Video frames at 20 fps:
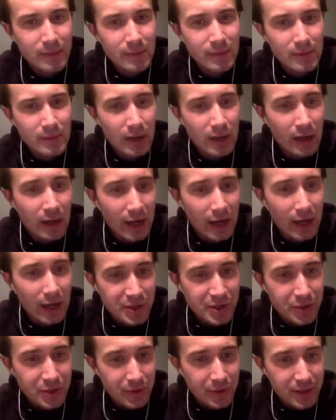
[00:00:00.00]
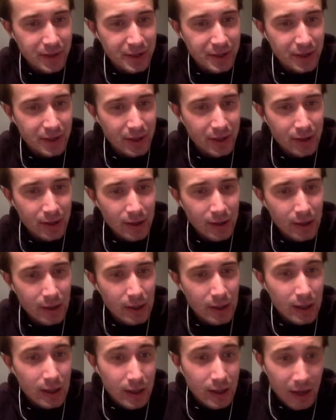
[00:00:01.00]
I like mysteries though.
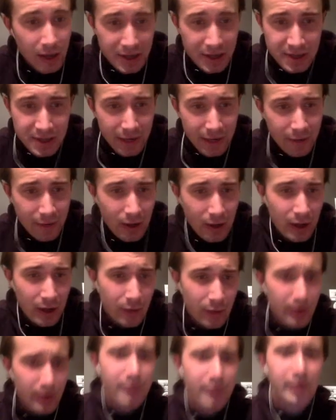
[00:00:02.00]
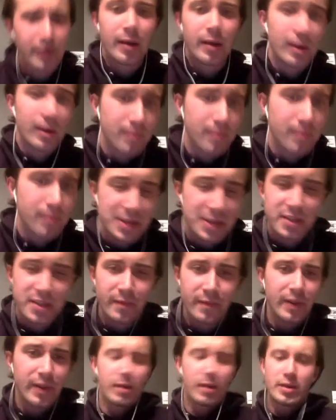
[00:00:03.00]
Yeah, Steve, I reckon that it must have
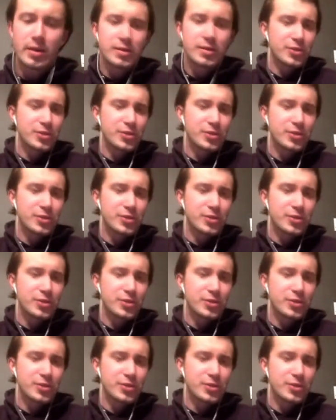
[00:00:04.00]
been.